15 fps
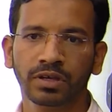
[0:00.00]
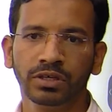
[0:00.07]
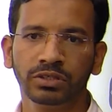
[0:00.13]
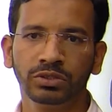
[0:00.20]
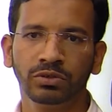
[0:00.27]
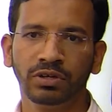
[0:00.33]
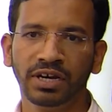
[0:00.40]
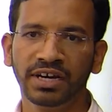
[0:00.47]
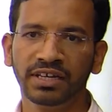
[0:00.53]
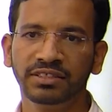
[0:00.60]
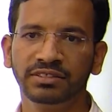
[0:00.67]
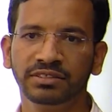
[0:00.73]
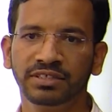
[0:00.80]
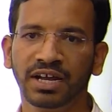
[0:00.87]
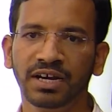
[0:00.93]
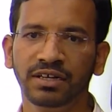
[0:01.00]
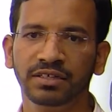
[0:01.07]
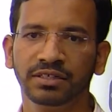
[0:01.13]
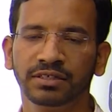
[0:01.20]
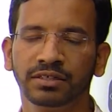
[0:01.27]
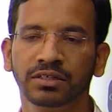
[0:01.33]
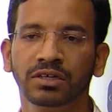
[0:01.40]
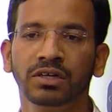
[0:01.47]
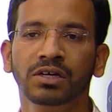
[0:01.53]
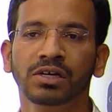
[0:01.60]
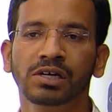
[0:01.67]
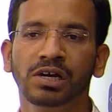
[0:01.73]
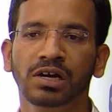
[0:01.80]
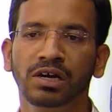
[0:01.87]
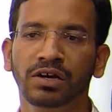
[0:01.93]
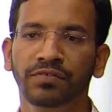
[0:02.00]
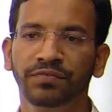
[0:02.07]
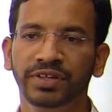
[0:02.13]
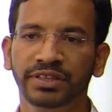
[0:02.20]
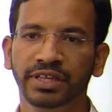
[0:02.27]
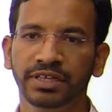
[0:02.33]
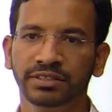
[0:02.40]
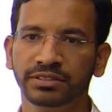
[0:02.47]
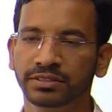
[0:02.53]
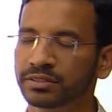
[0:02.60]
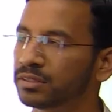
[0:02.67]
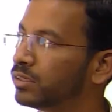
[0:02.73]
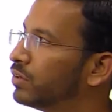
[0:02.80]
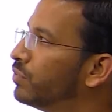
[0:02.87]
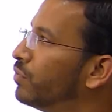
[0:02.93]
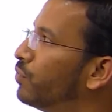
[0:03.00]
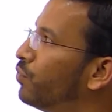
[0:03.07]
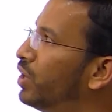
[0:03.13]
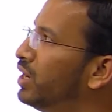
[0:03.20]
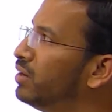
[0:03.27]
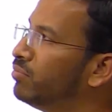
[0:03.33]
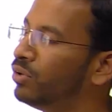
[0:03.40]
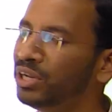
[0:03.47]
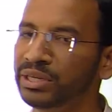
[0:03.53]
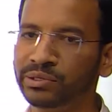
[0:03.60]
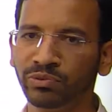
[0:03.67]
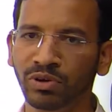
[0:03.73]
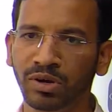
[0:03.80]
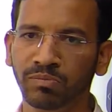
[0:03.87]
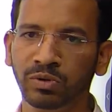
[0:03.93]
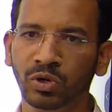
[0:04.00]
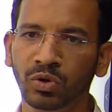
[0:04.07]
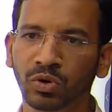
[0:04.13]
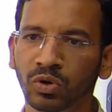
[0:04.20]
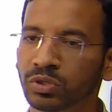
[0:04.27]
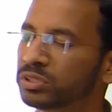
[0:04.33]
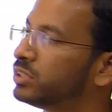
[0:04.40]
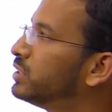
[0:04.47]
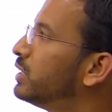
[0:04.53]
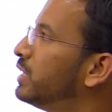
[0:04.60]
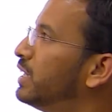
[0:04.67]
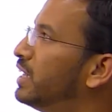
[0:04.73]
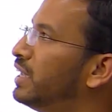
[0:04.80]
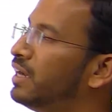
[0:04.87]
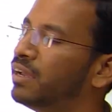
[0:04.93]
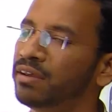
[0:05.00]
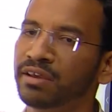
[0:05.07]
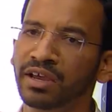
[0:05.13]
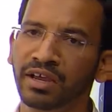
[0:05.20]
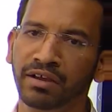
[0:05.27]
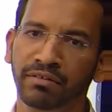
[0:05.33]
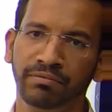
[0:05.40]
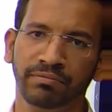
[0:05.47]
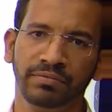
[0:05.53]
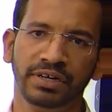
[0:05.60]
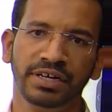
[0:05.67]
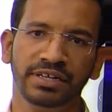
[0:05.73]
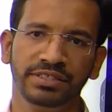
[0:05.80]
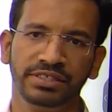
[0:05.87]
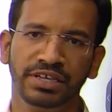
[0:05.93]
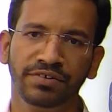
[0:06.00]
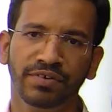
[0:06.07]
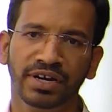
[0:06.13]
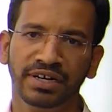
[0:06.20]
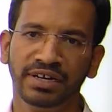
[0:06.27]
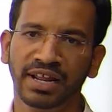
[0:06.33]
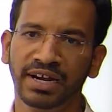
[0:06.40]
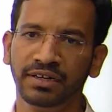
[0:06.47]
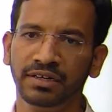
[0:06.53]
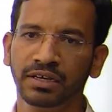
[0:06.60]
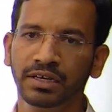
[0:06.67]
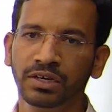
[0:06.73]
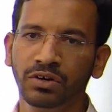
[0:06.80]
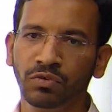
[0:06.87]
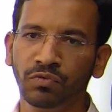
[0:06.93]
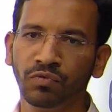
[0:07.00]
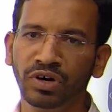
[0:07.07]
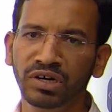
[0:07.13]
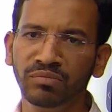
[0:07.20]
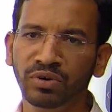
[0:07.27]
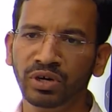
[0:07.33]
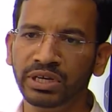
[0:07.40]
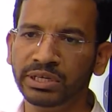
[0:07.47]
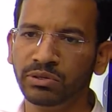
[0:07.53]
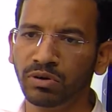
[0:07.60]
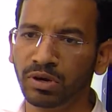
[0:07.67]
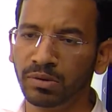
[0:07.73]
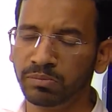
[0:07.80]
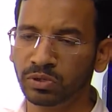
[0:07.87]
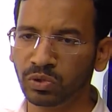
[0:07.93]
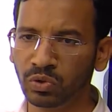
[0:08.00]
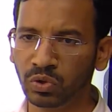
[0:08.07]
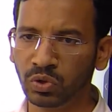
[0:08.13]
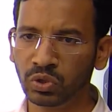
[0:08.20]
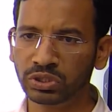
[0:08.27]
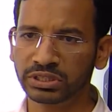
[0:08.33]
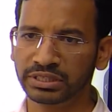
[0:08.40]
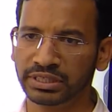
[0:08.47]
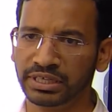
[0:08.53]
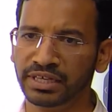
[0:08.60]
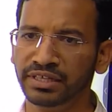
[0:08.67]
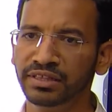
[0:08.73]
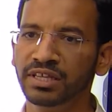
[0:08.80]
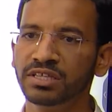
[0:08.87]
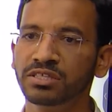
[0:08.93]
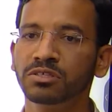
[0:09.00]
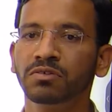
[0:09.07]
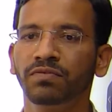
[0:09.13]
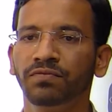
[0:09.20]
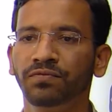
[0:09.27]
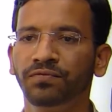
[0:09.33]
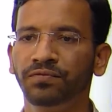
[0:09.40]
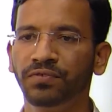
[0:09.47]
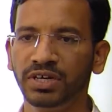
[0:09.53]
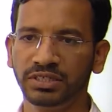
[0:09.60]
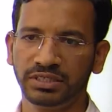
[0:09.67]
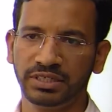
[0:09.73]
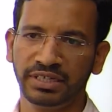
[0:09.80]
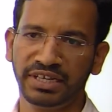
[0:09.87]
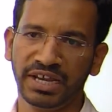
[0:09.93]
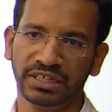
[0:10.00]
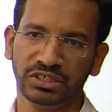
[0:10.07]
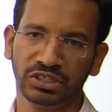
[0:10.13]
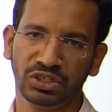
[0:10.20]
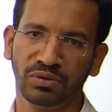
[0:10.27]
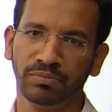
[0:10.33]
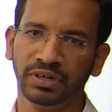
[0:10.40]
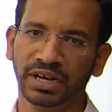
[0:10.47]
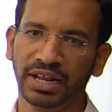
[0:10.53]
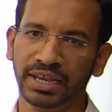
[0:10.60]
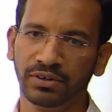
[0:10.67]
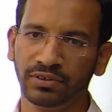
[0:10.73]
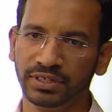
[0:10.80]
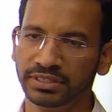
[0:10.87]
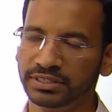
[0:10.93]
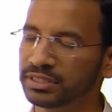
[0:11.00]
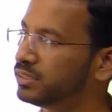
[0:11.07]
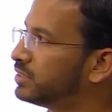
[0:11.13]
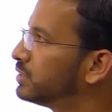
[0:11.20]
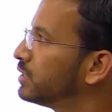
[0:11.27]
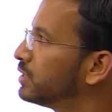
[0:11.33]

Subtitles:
So let us start with this one molecule of glucose. Here it is given that one molecule of glucose in this first reaction of glycolysis,